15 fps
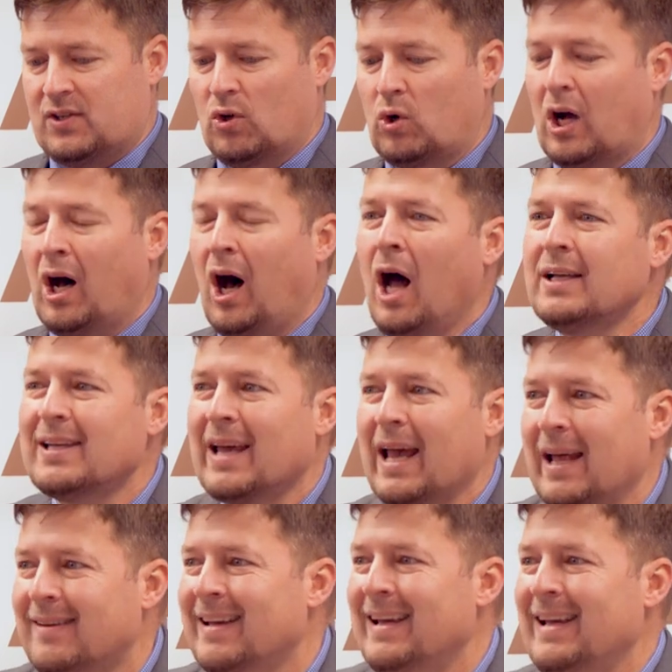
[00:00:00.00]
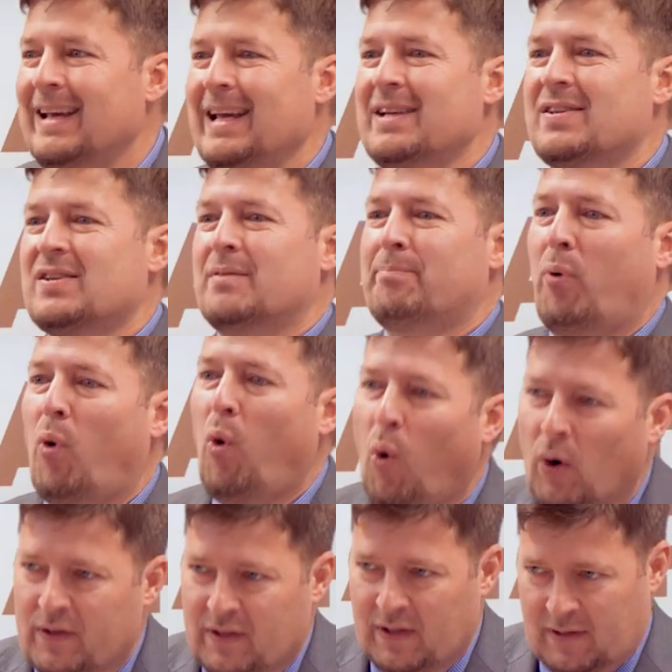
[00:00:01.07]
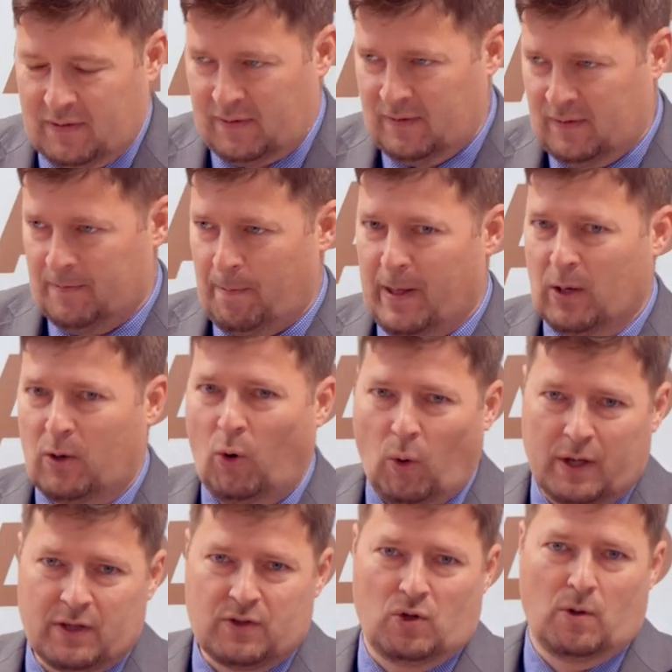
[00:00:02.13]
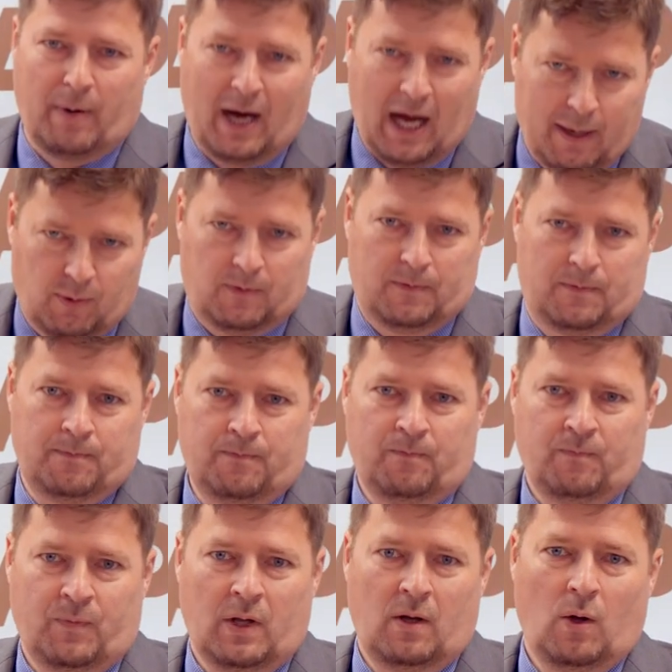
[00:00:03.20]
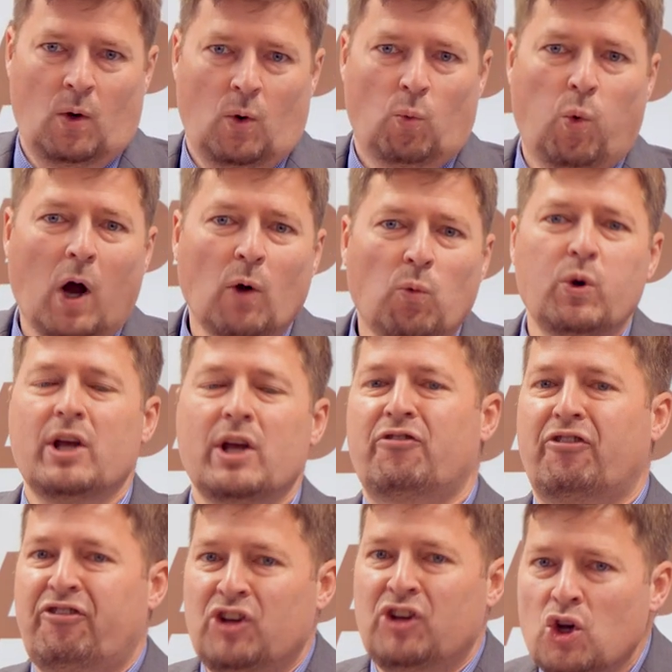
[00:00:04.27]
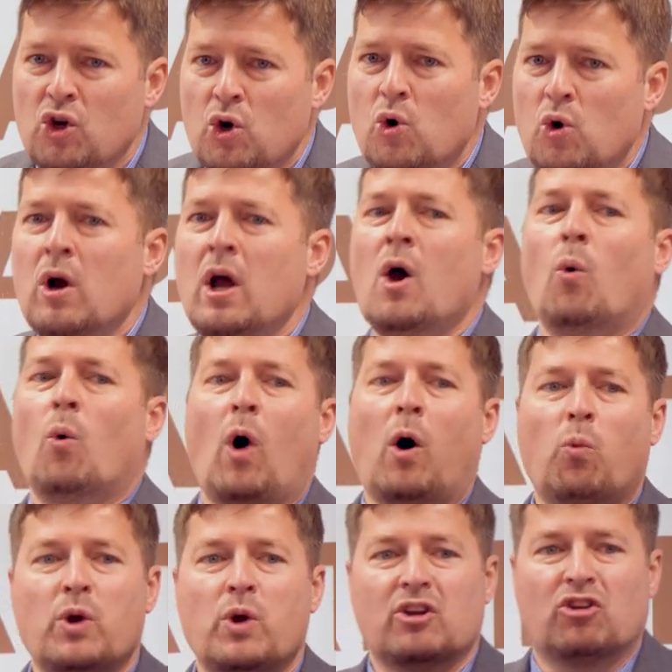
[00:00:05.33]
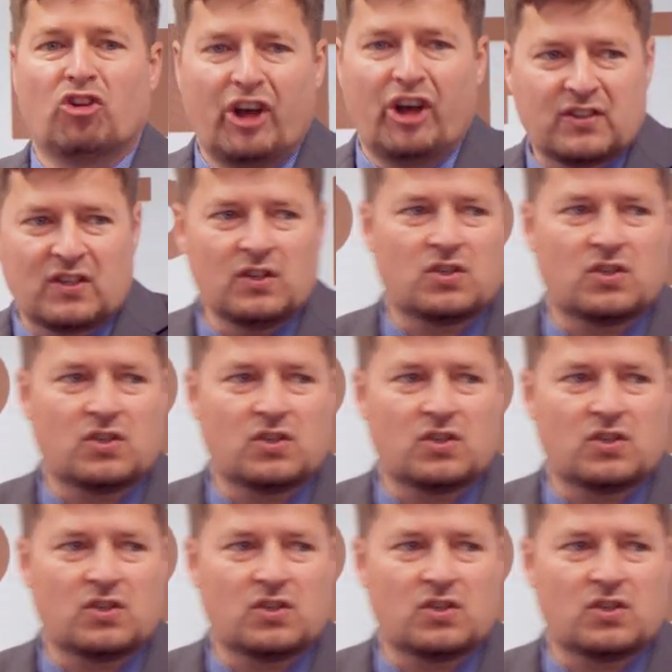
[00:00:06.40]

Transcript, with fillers: So content is important according to the Bible. What we view, what we listen